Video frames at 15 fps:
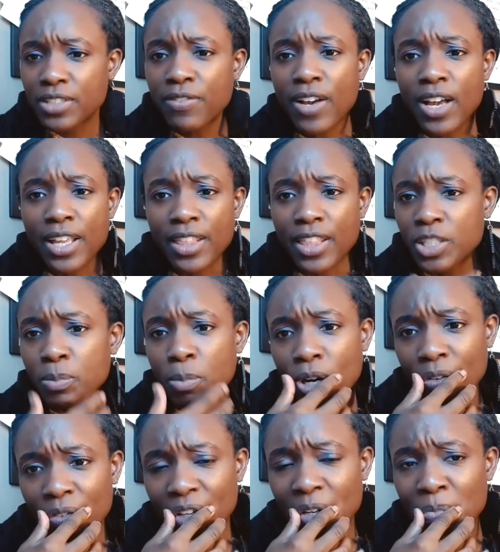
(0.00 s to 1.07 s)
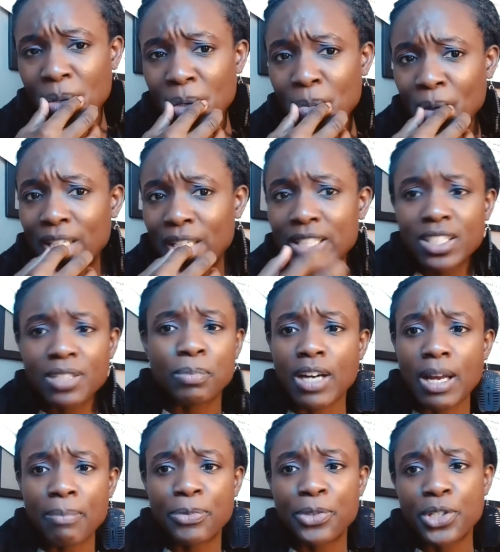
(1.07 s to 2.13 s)
That's part of it. If people unsubscribe to
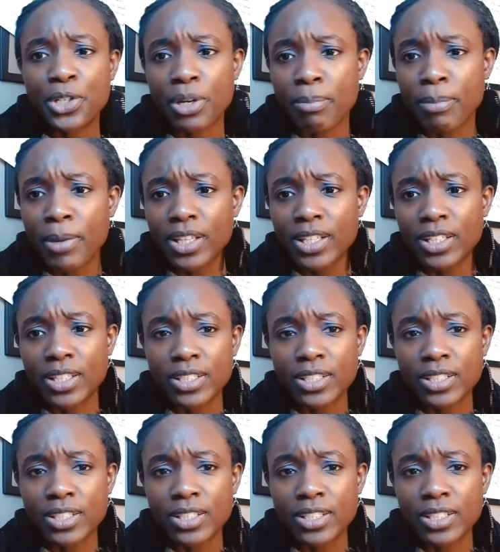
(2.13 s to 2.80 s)
your mailing list,